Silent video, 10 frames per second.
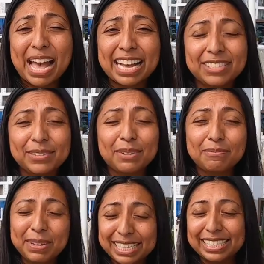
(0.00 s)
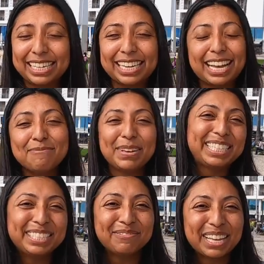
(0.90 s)
back to an amazing,
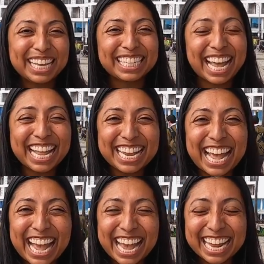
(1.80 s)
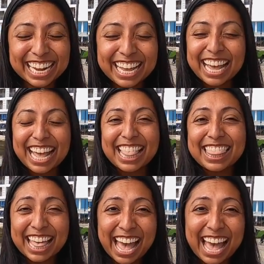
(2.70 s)
amazing place at night.
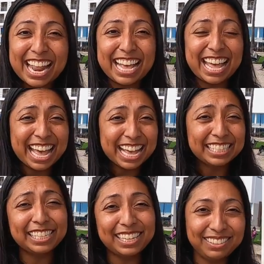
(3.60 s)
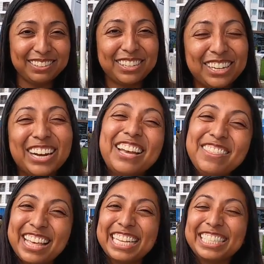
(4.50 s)
And that is the allure
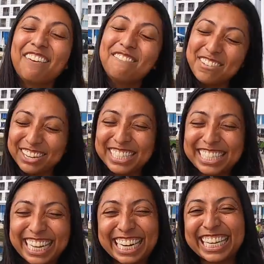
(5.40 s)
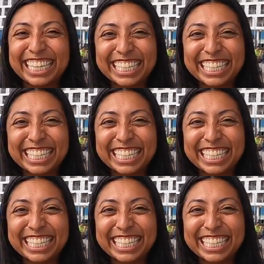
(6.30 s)
of this very city.